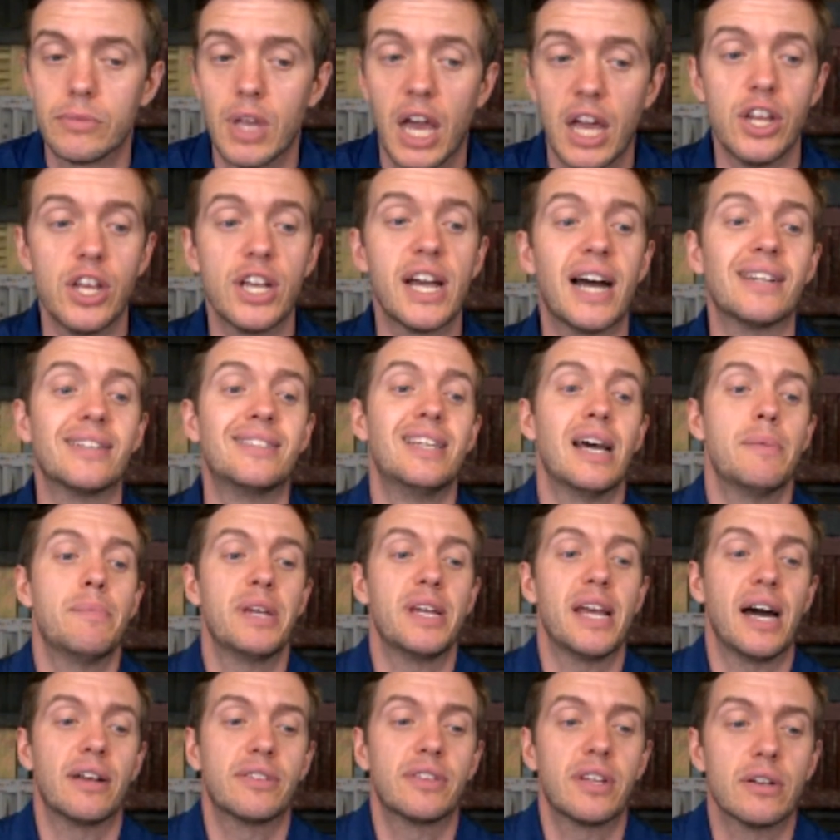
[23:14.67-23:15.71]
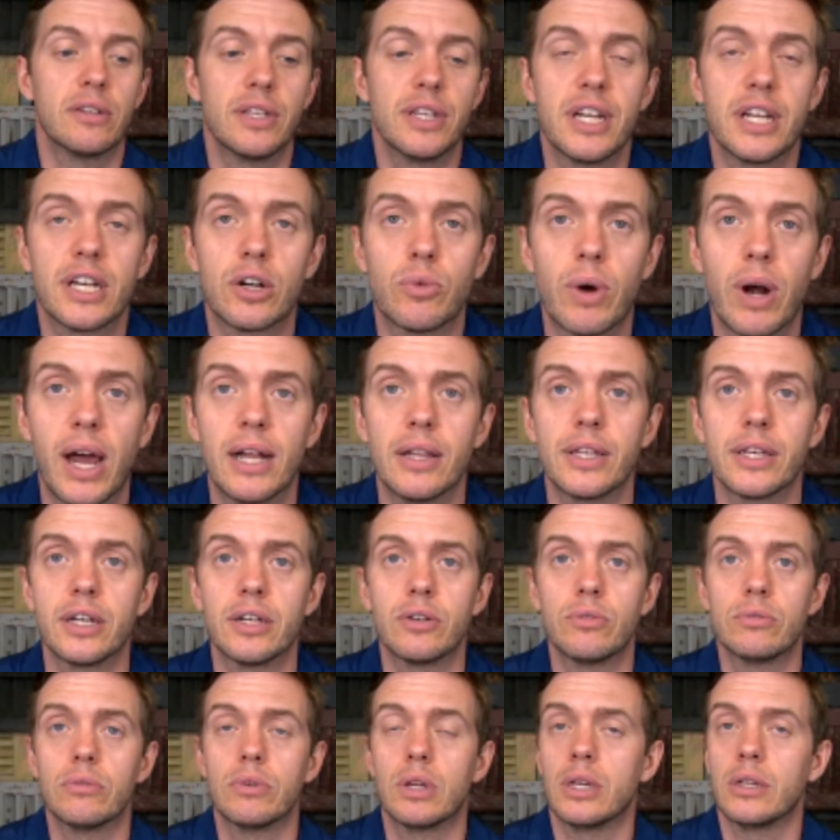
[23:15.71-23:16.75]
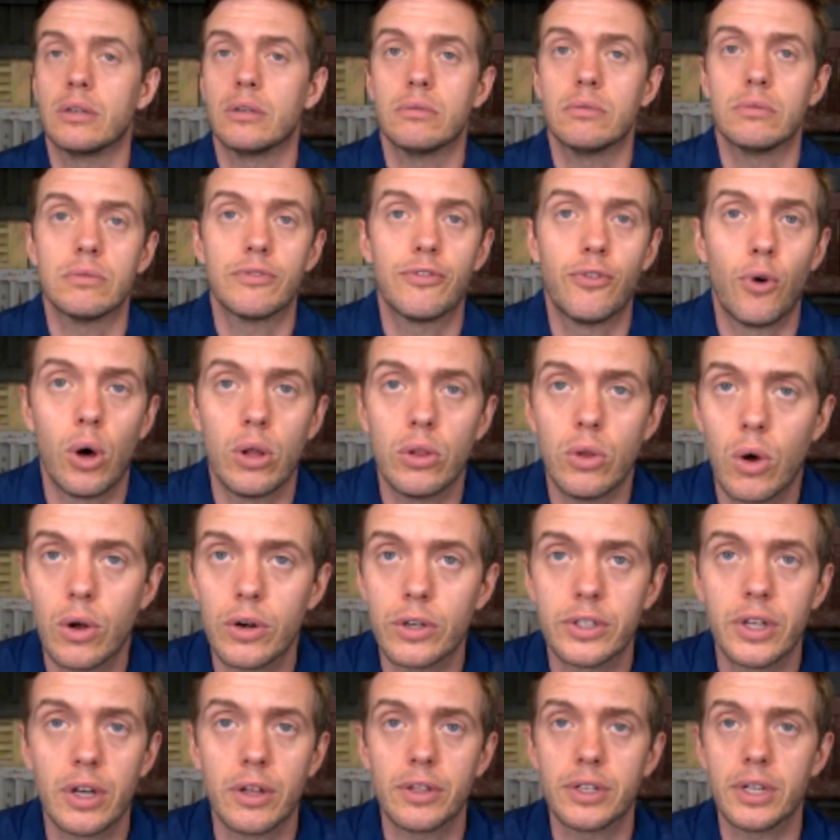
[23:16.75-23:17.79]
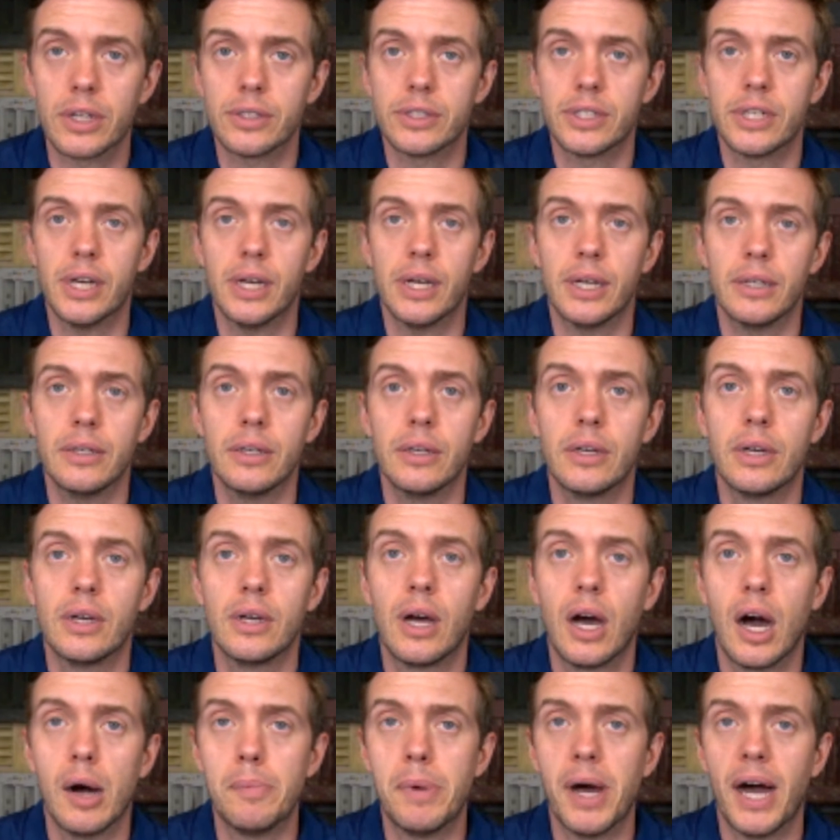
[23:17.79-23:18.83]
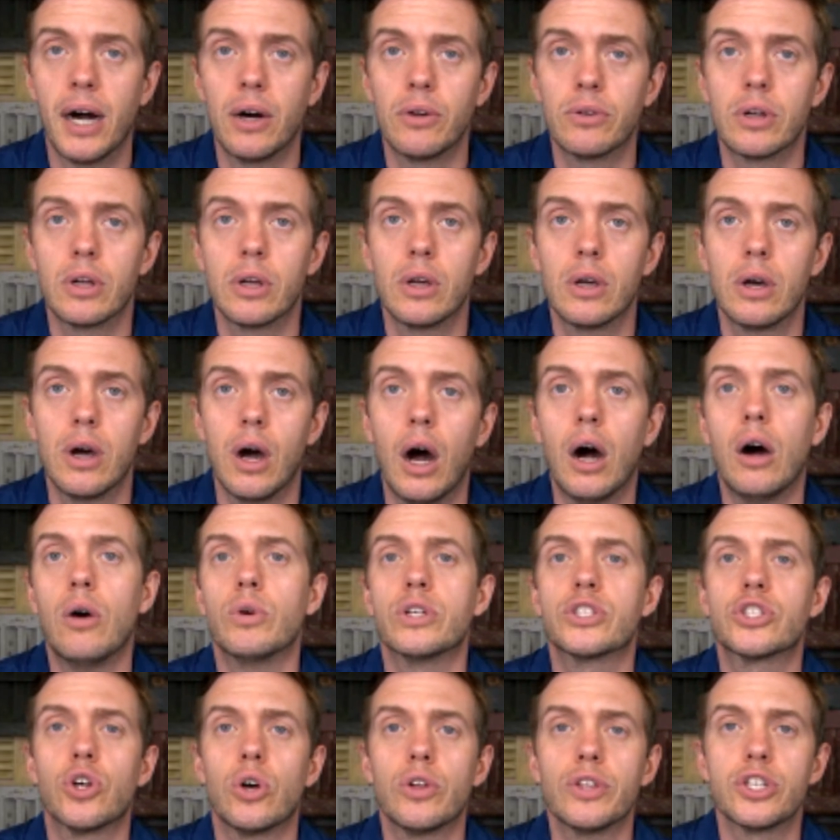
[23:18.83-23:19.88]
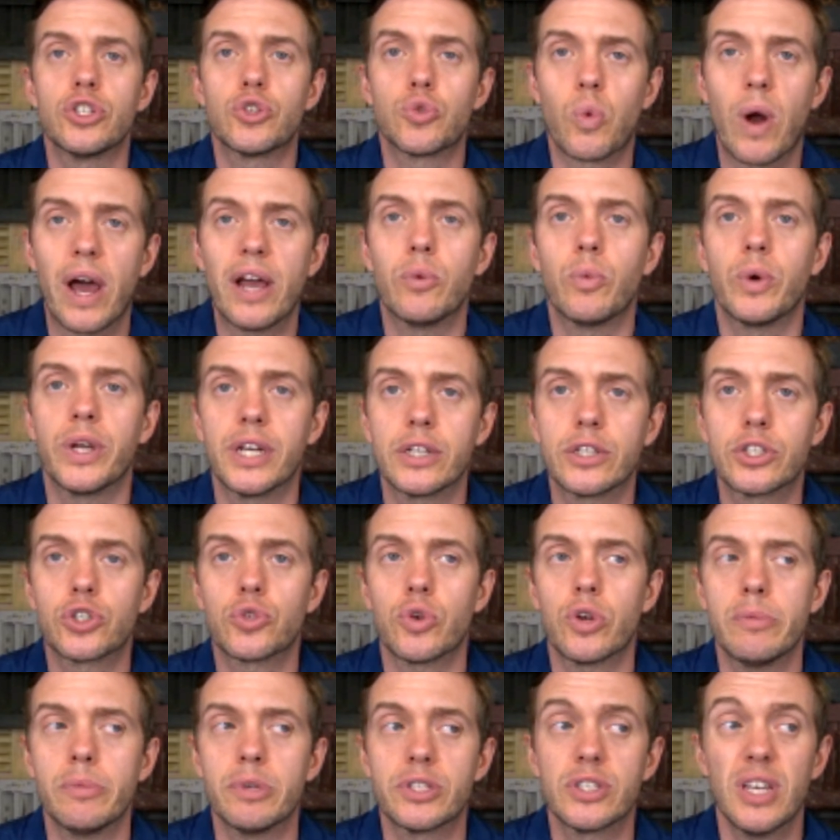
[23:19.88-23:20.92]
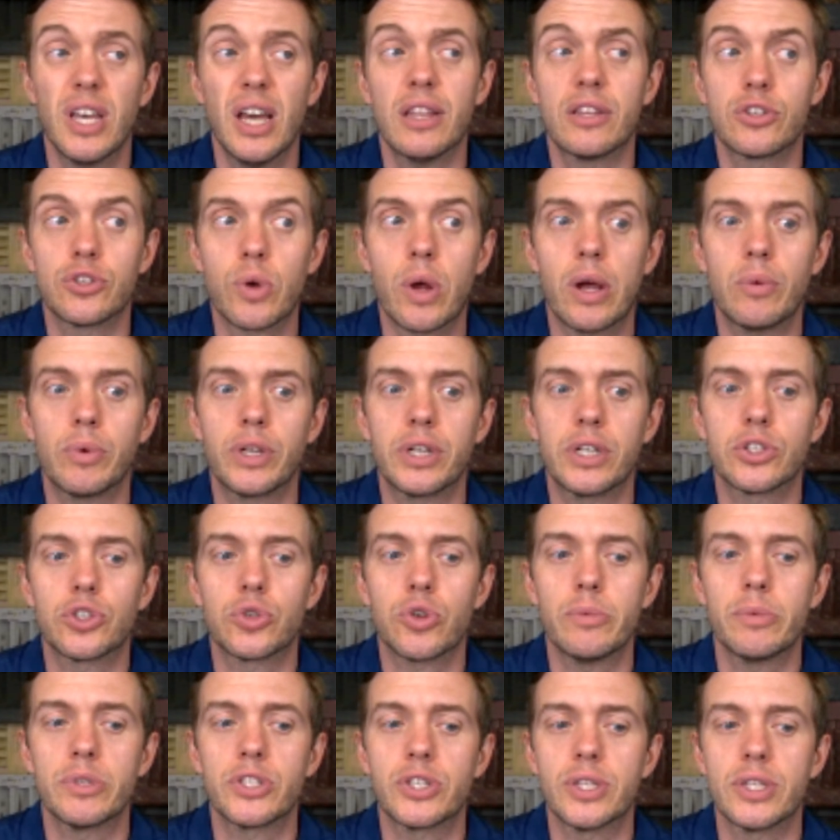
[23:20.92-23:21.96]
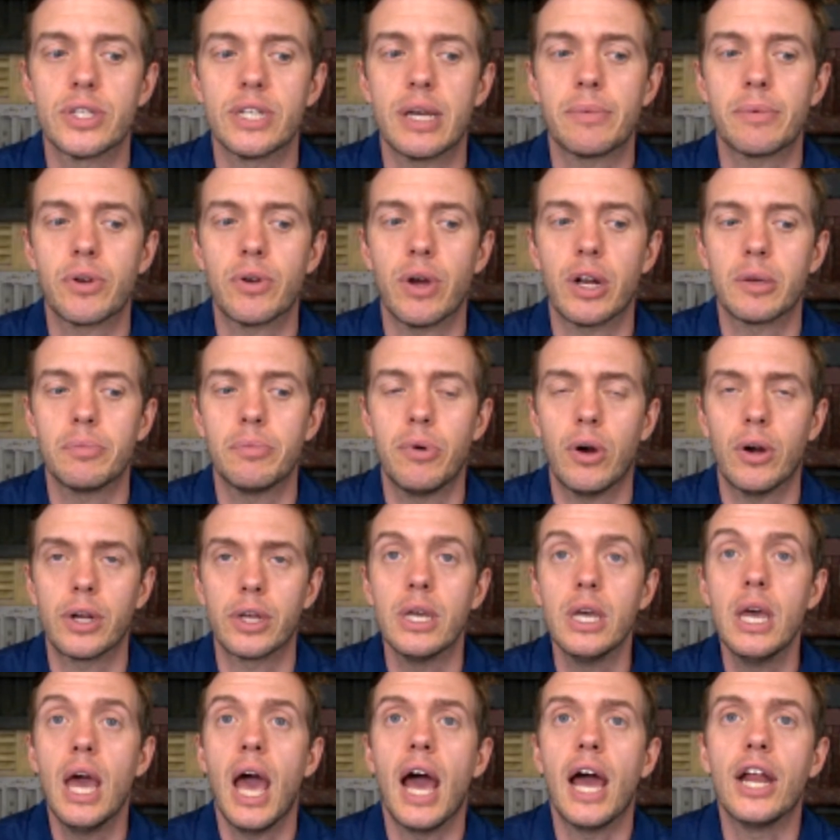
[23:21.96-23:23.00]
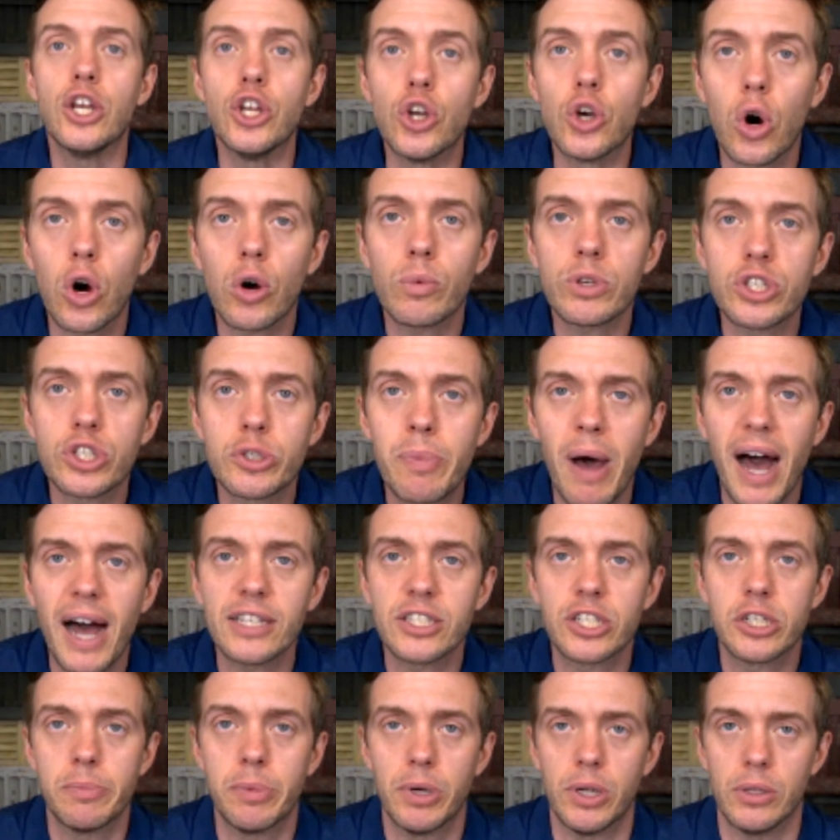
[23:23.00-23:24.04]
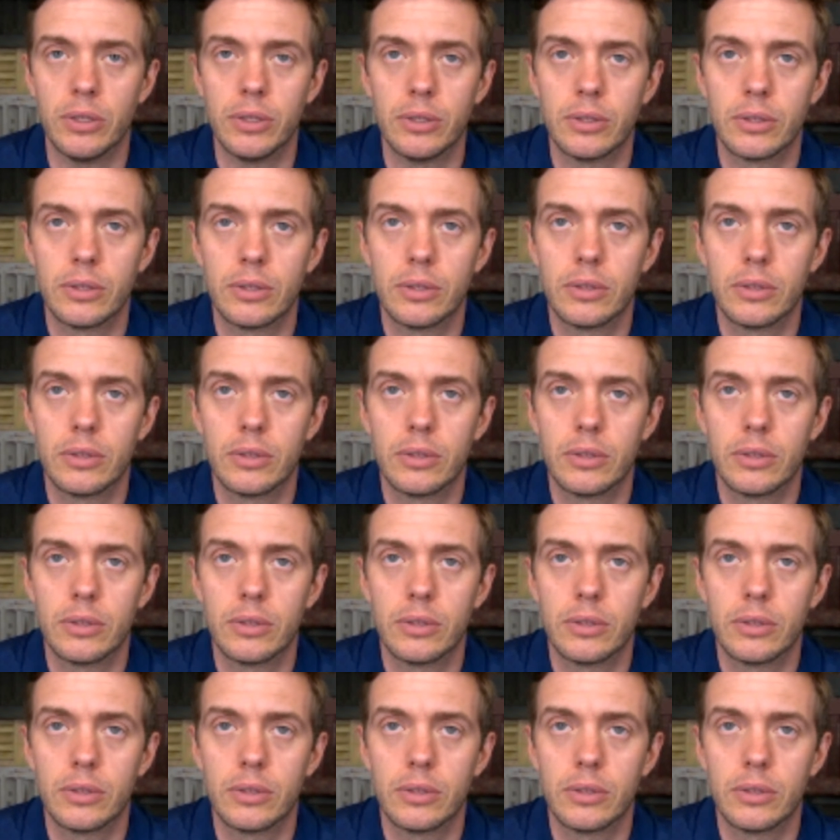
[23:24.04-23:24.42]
And you got Debbie out there leading a rally in Fort Lauderdale the other day about, oh, it's all these right-wing extremists. Yeah, there's right-wing extremists in the Democratic Party. And you're responsible.